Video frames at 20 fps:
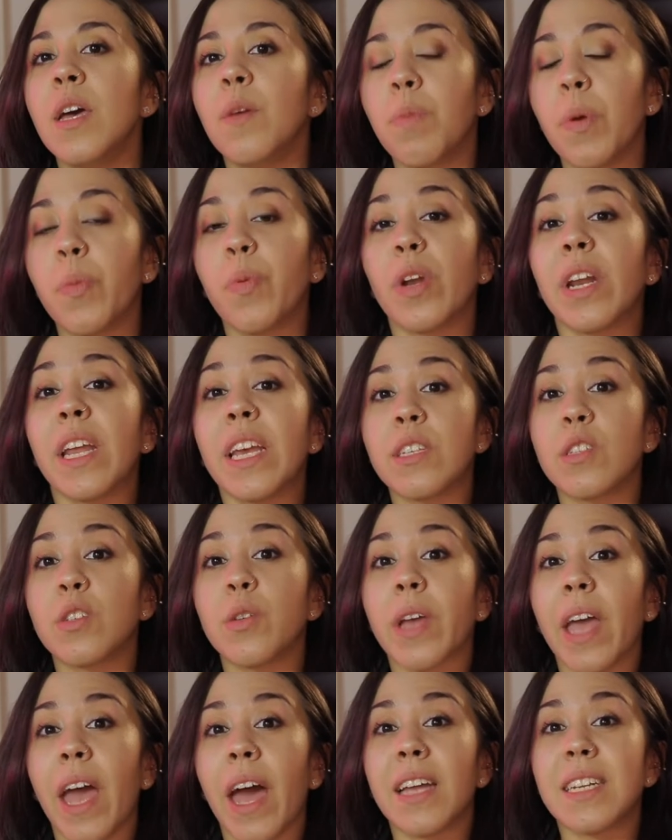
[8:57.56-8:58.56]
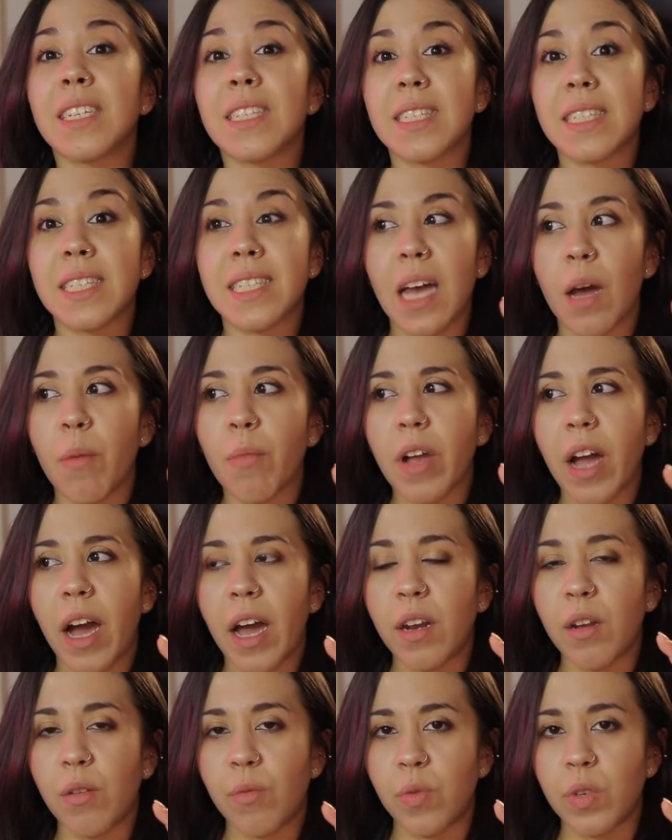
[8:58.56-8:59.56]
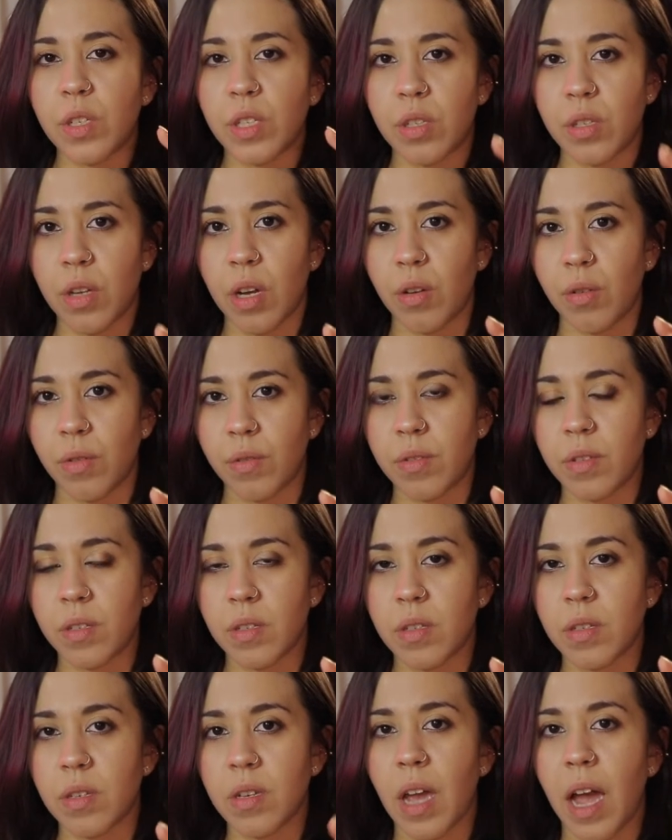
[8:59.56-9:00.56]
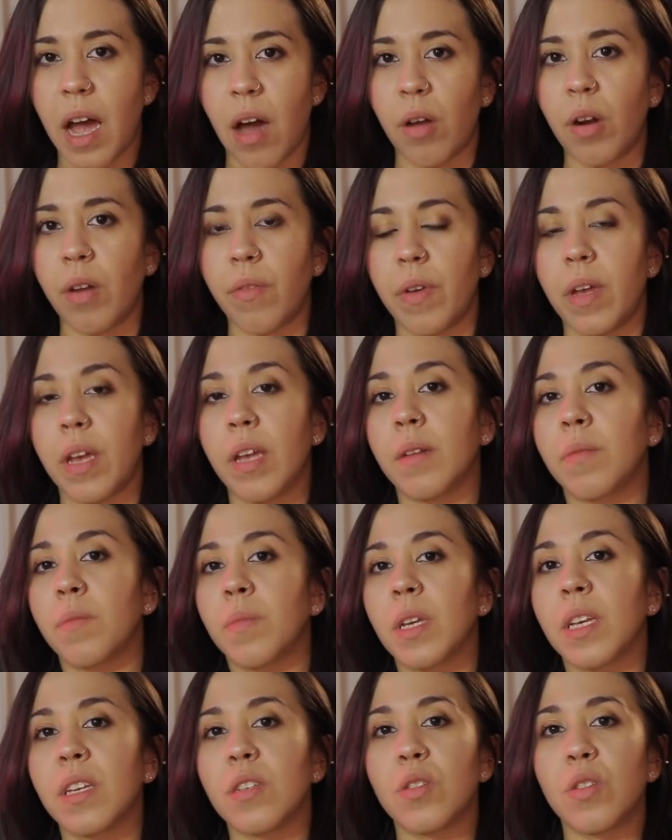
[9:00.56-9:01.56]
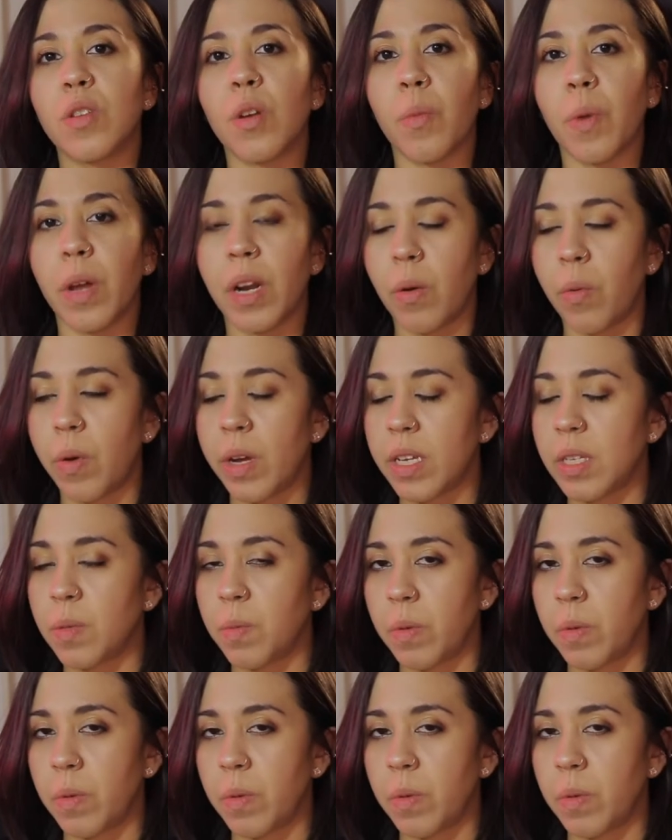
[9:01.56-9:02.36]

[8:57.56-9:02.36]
people need to get some kind of result out of it because you don't want to waste